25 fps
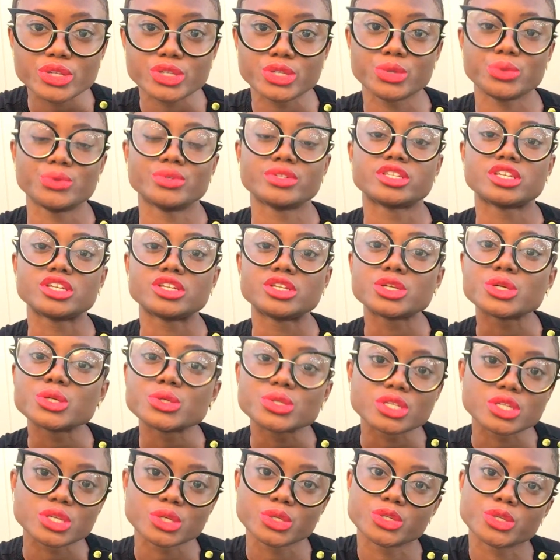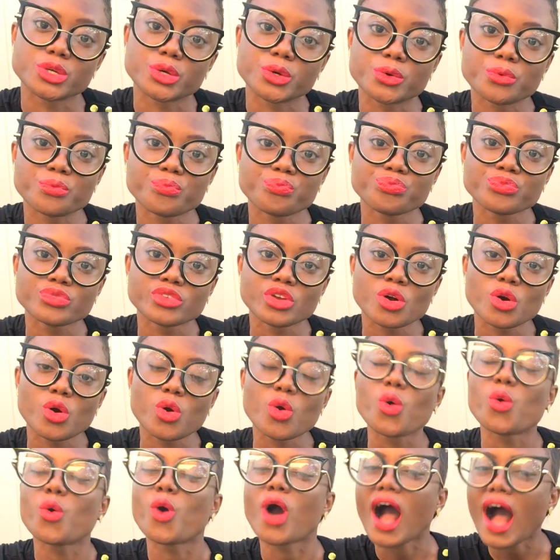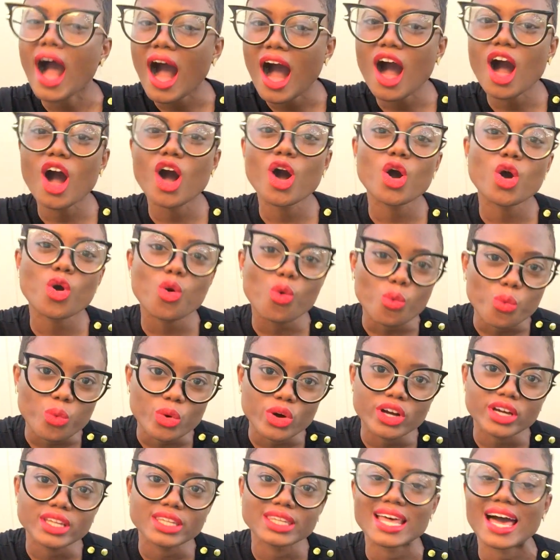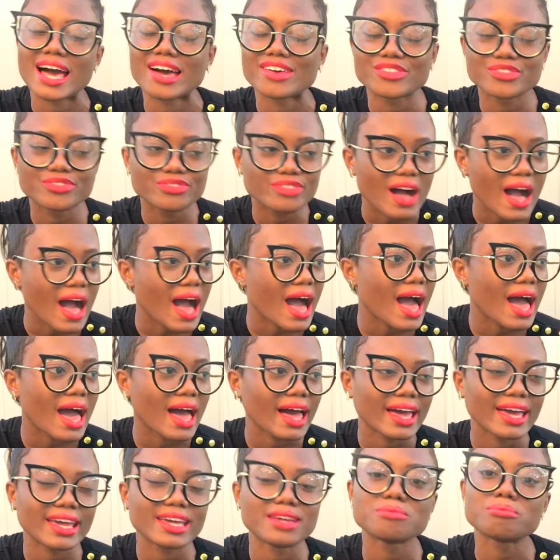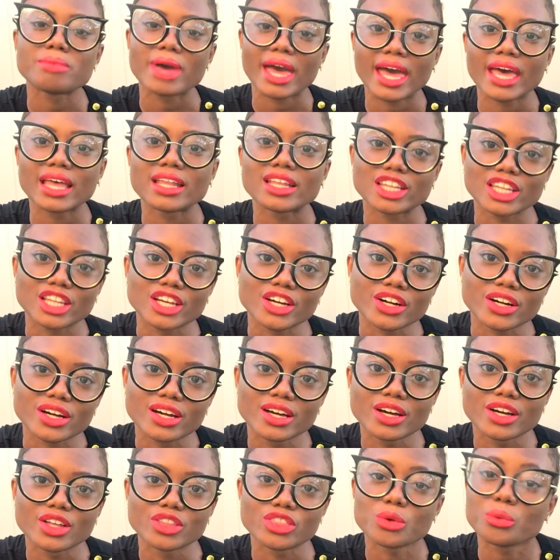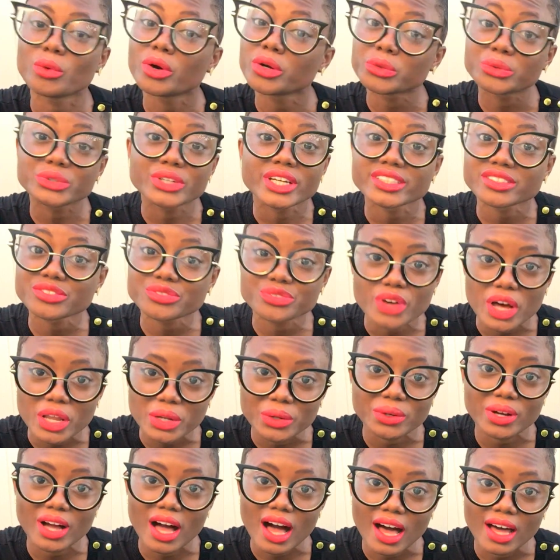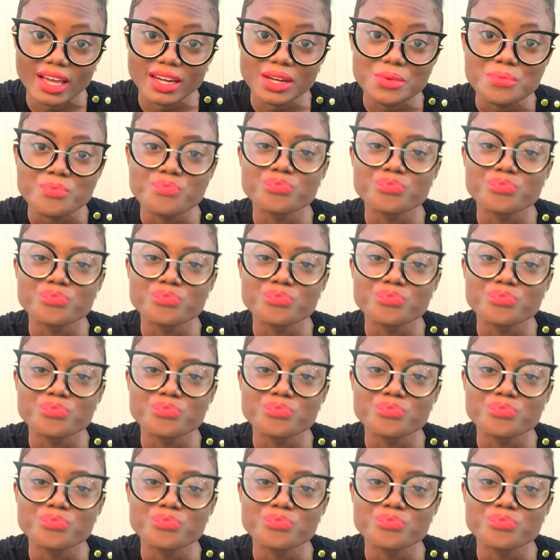to and seduce you to? How would that fine man look, the one who doesn't follow God?